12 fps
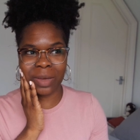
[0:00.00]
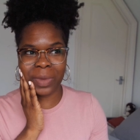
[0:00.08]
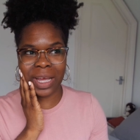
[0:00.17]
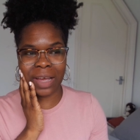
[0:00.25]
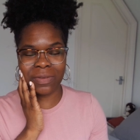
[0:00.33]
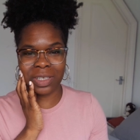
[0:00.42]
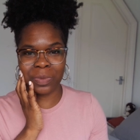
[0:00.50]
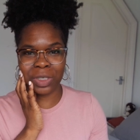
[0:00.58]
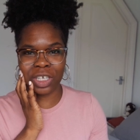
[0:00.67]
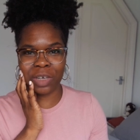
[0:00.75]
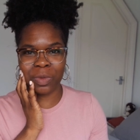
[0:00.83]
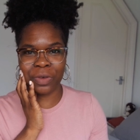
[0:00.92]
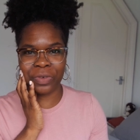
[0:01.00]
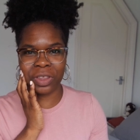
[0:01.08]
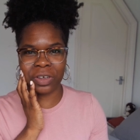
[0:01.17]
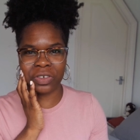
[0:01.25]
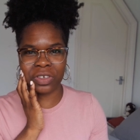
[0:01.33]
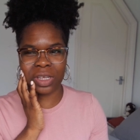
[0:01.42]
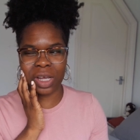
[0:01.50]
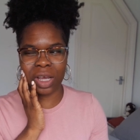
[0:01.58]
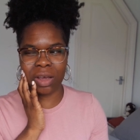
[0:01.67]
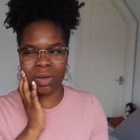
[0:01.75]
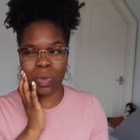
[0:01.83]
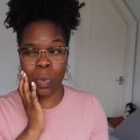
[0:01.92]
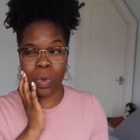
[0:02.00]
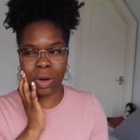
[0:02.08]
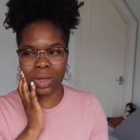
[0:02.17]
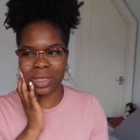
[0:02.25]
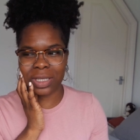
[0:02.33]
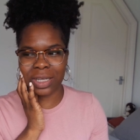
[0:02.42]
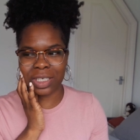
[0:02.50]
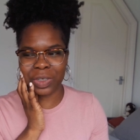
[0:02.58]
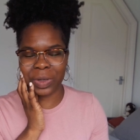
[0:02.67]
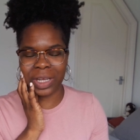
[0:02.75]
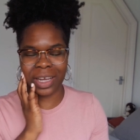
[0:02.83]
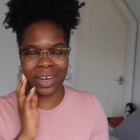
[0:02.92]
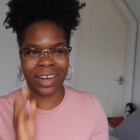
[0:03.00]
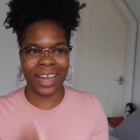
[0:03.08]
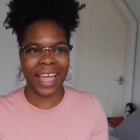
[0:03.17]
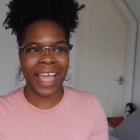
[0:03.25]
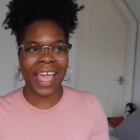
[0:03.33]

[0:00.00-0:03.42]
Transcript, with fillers: time I have someone come over, they're just like, what is that doing here?